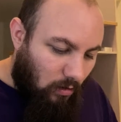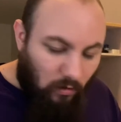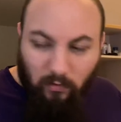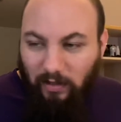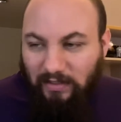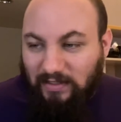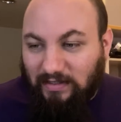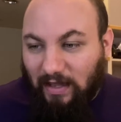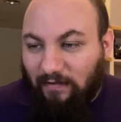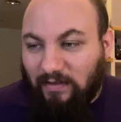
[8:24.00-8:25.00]
Oh, that's
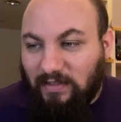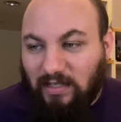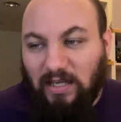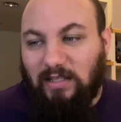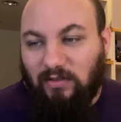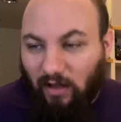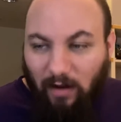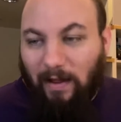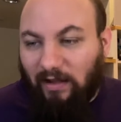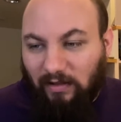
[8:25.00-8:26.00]
17. So he
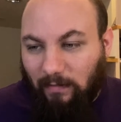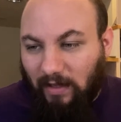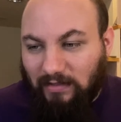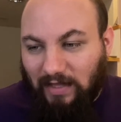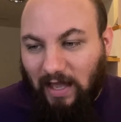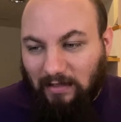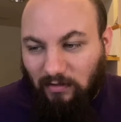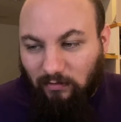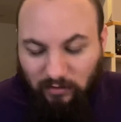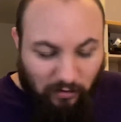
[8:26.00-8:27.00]
automatically makes that,
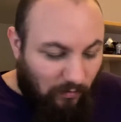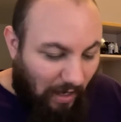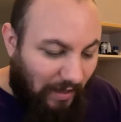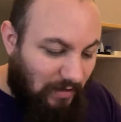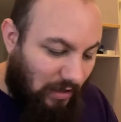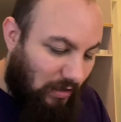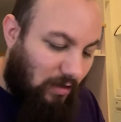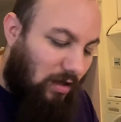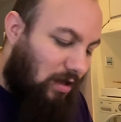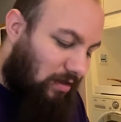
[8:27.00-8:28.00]
so
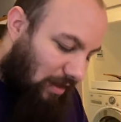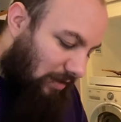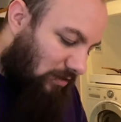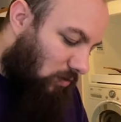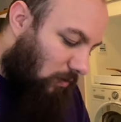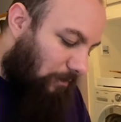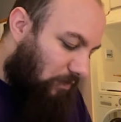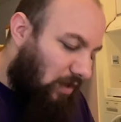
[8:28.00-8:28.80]
219. That's cool.